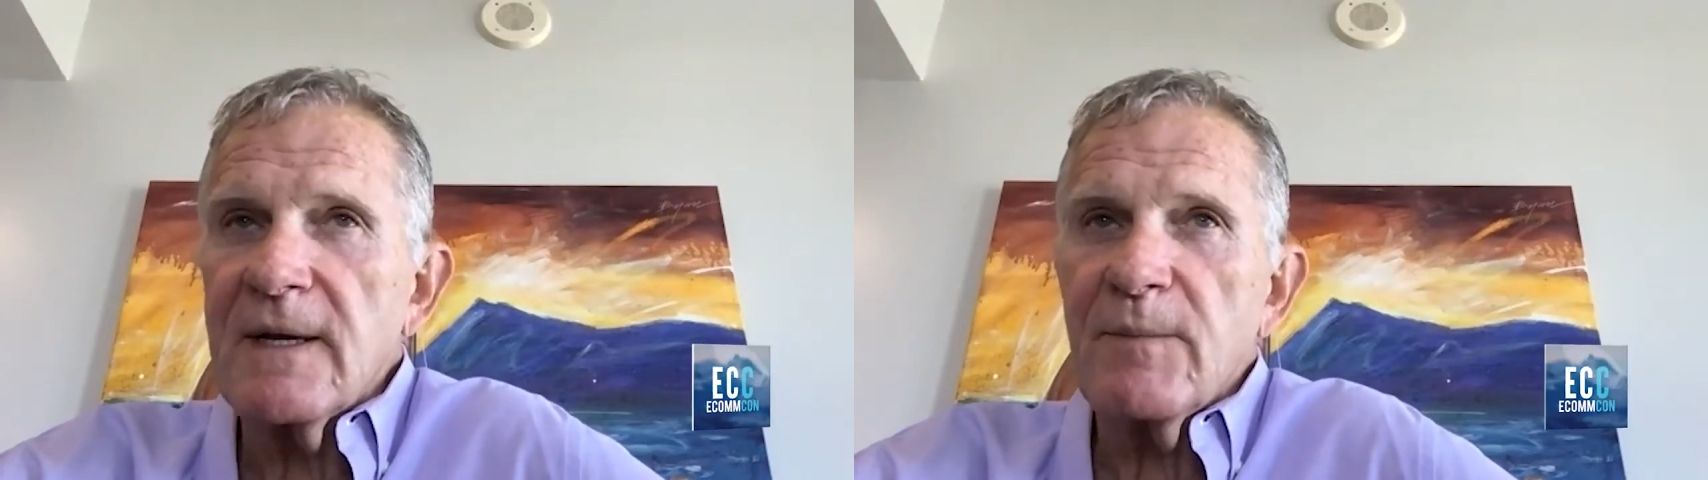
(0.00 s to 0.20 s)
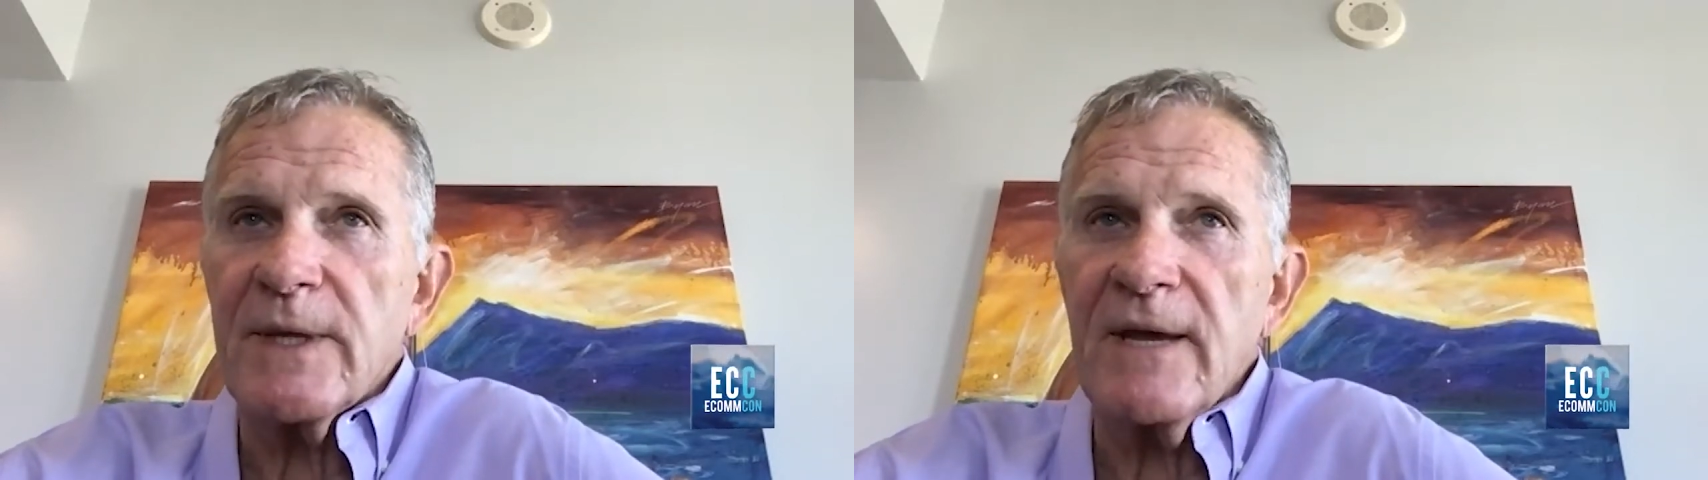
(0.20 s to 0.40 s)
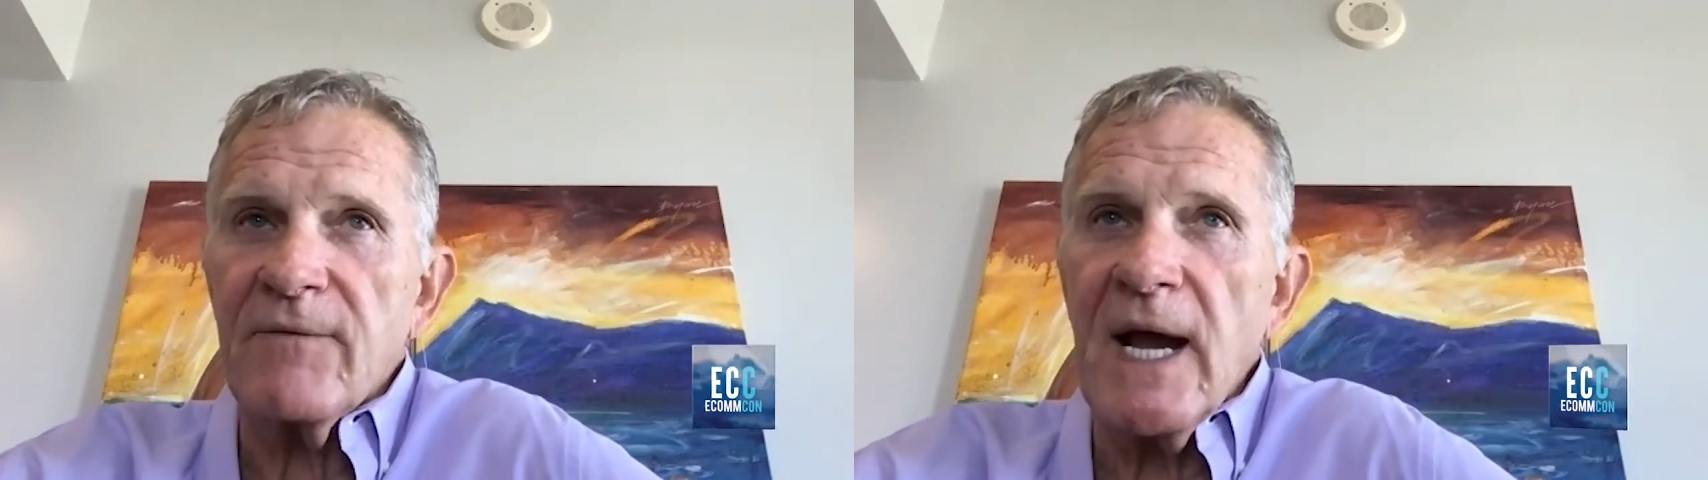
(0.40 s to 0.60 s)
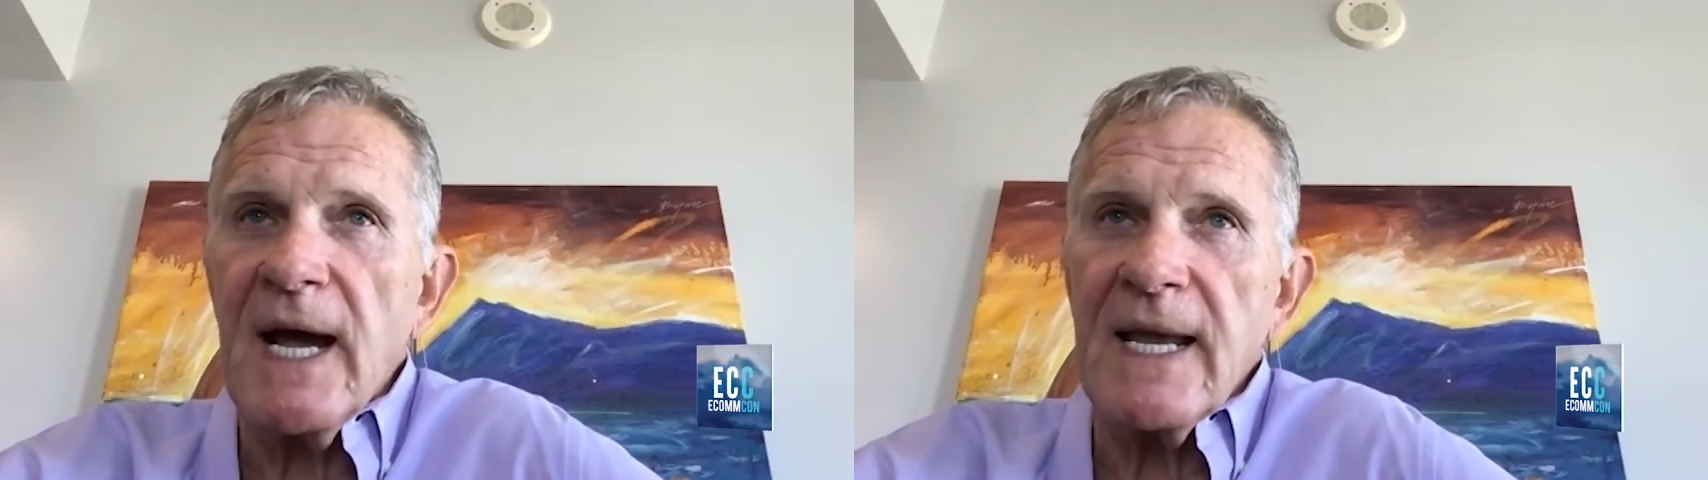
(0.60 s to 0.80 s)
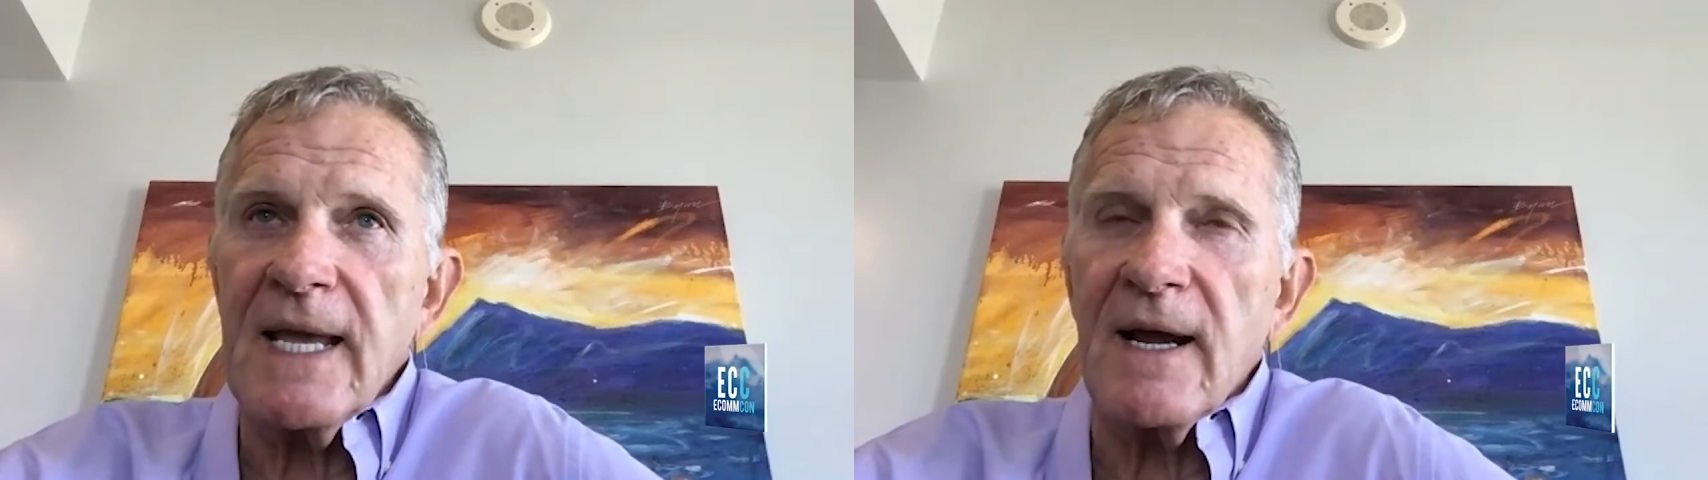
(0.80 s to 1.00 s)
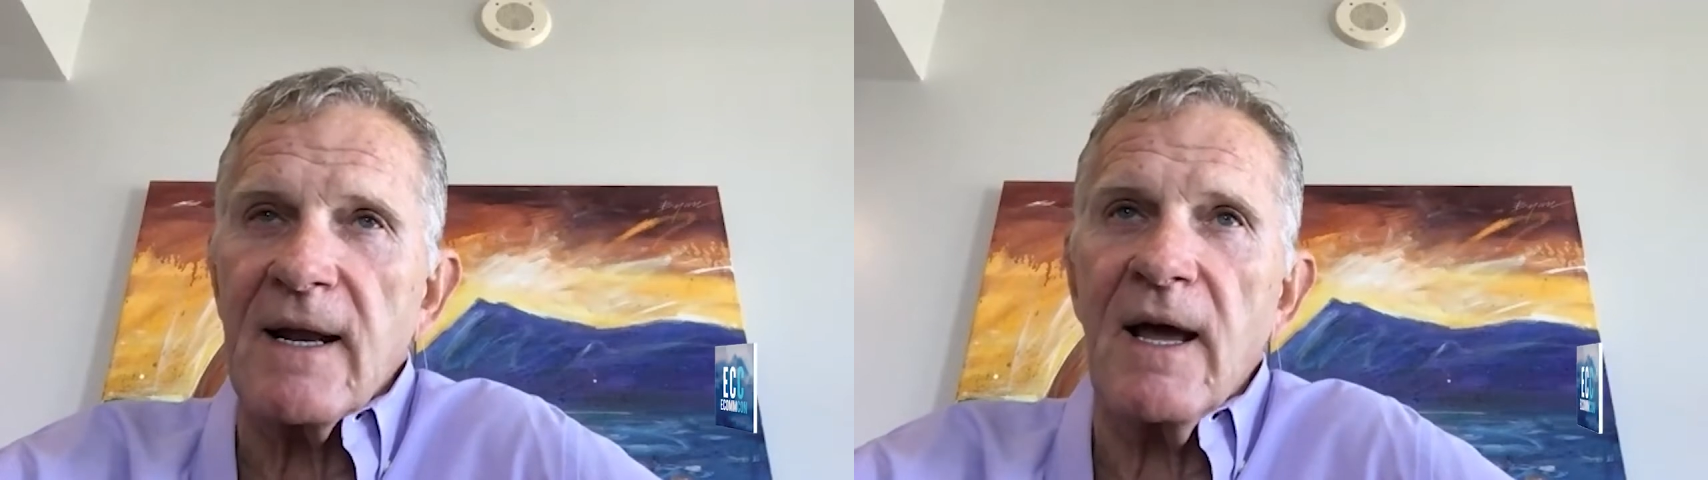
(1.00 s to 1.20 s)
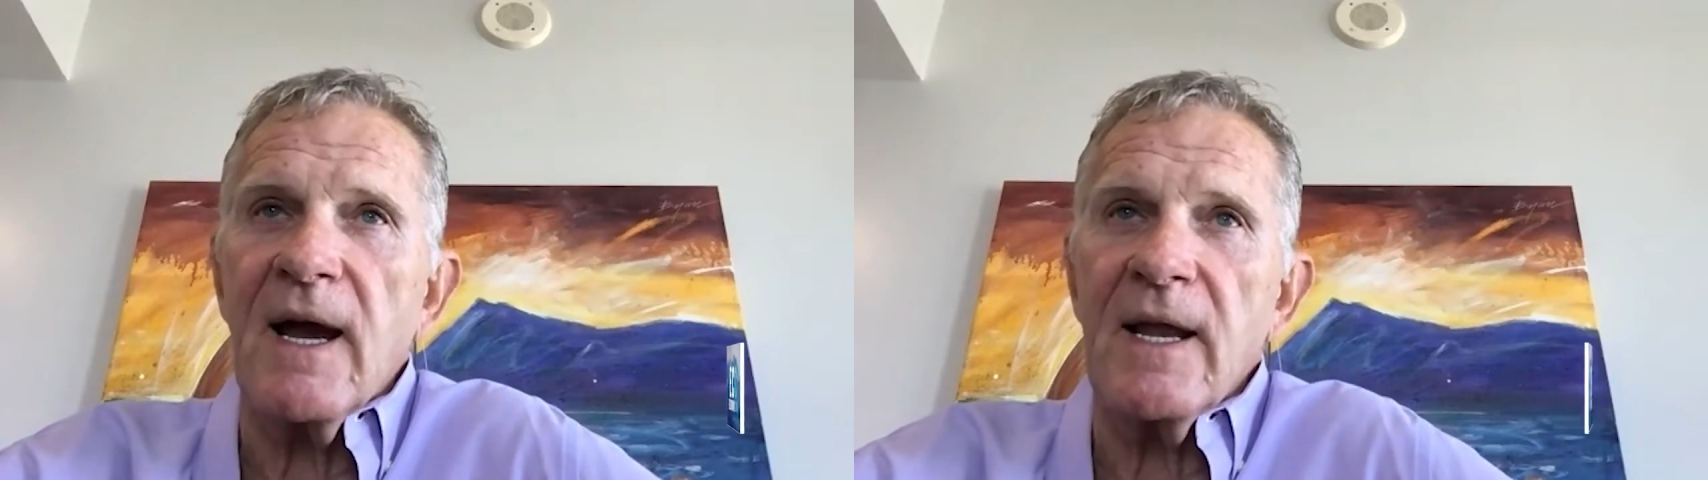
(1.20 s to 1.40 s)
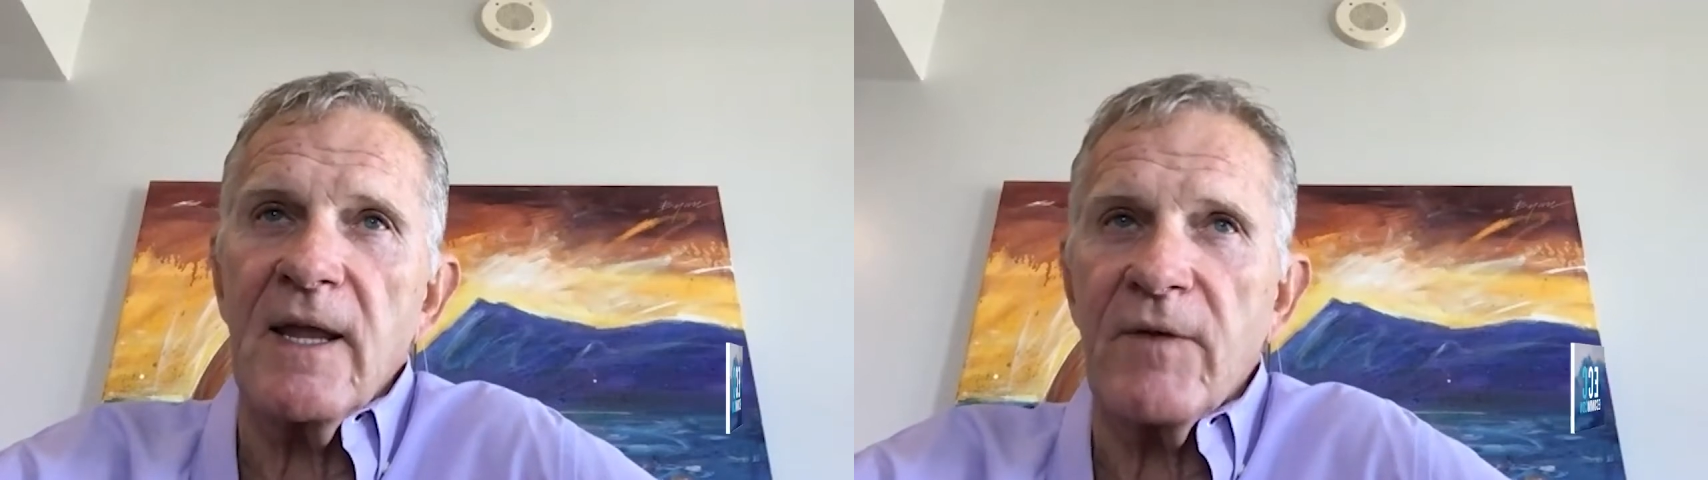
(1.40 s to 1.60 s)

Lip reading: But they've got to get online.